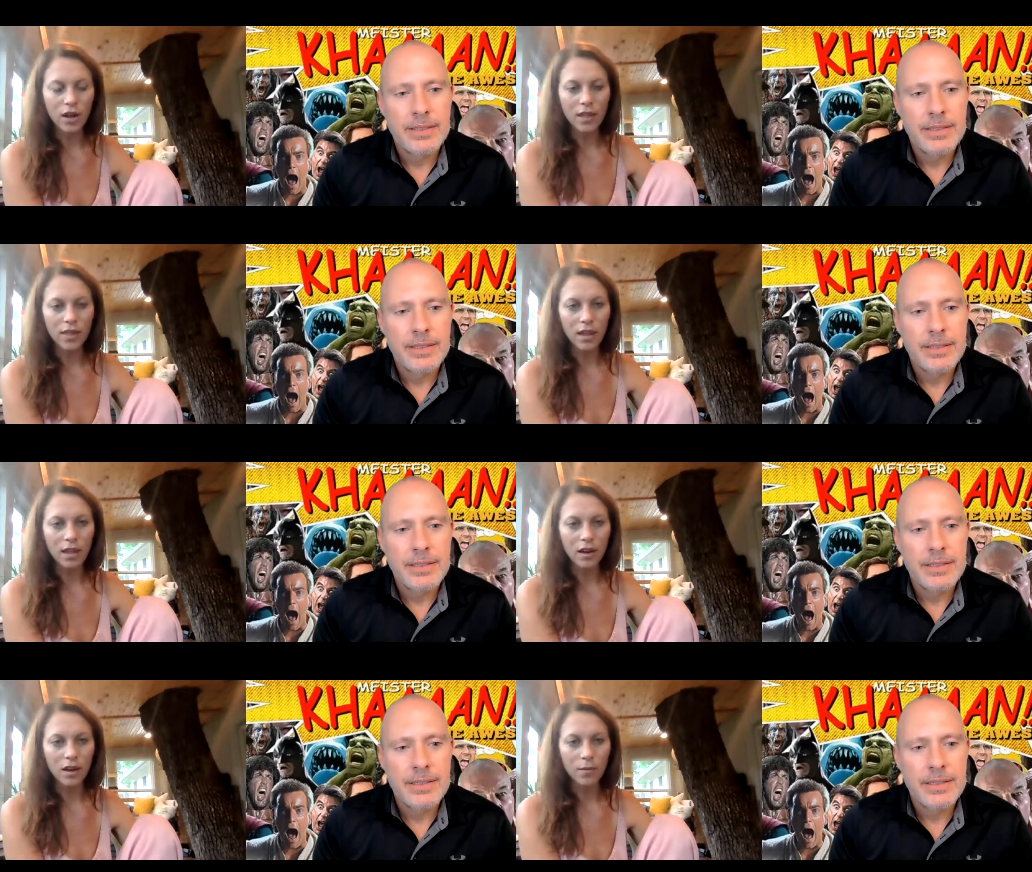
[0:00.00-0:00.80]
Speaker 1: and
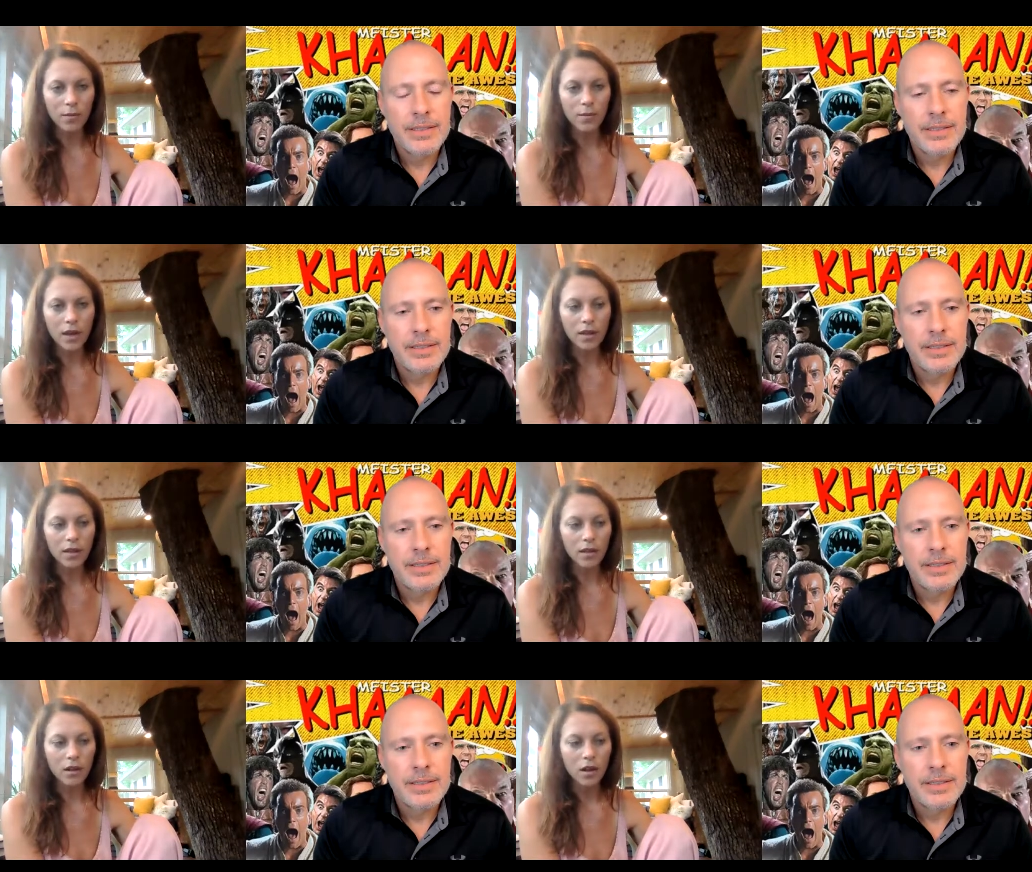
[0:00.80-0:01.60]
then um, and